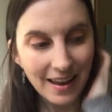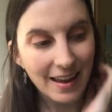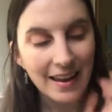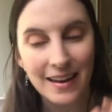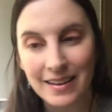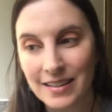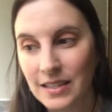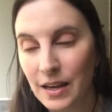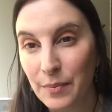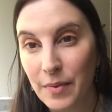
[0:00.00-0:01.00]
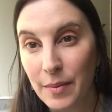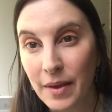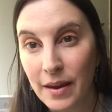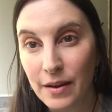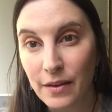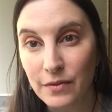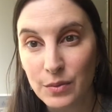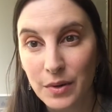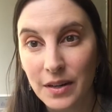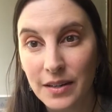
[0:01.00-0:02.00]
and I'm heading off to
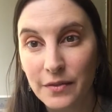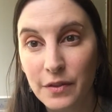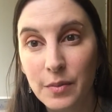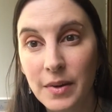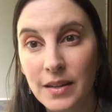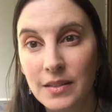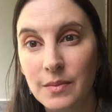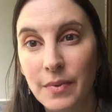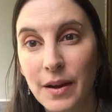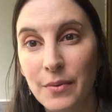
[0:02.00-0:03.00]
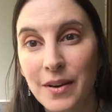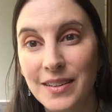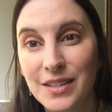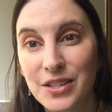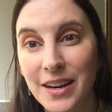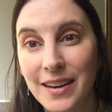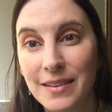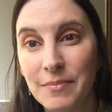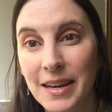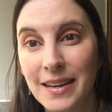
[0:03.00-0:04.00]
work in a few minutes, but I wanted to check
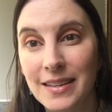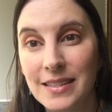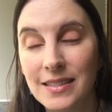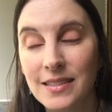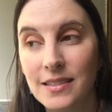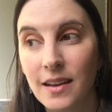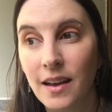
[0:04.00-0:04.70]
in because